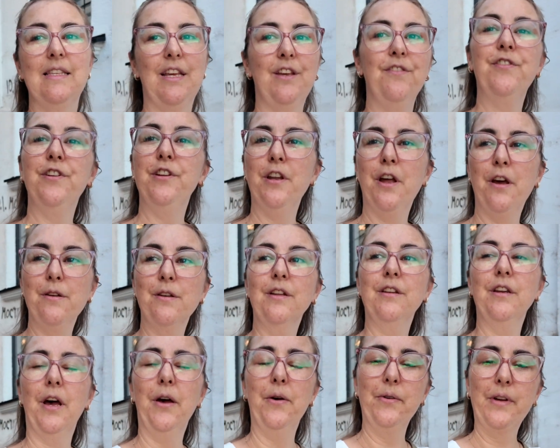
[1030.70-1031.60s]
if you know,
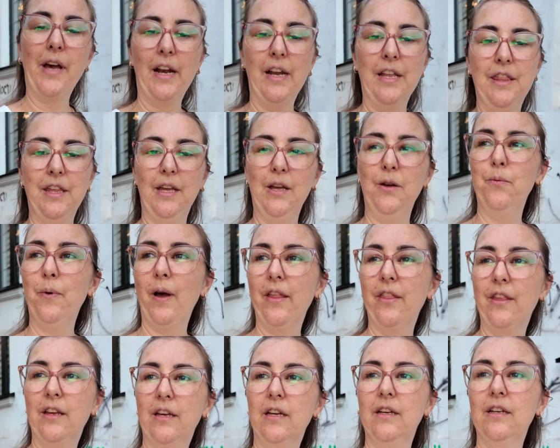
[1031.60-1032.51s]
you know kind of thing, where
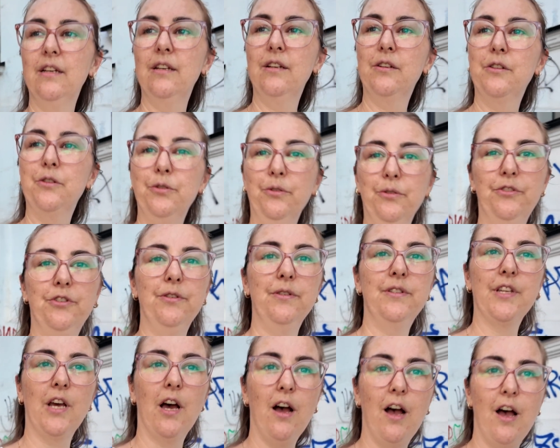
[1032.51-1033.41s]
the cool
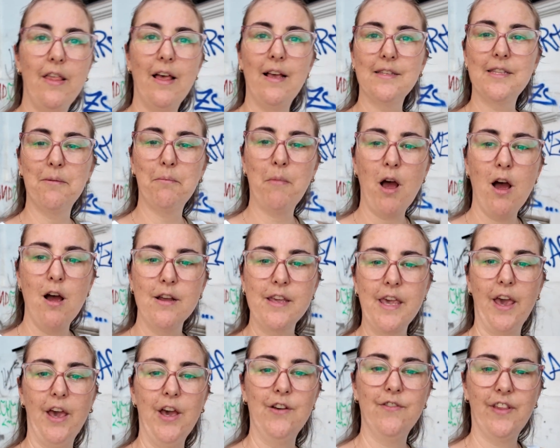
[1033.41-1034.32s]
dudes are. Oh, that's the
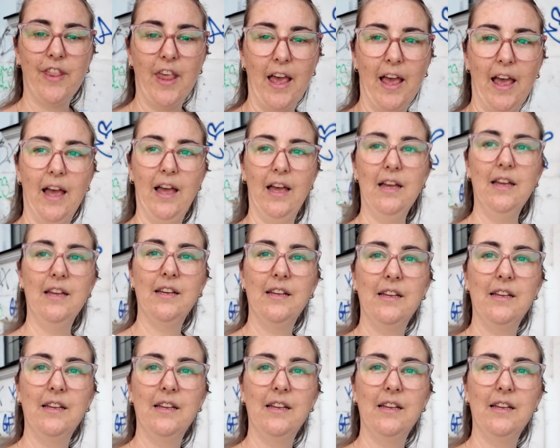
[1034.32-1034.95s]
market over there.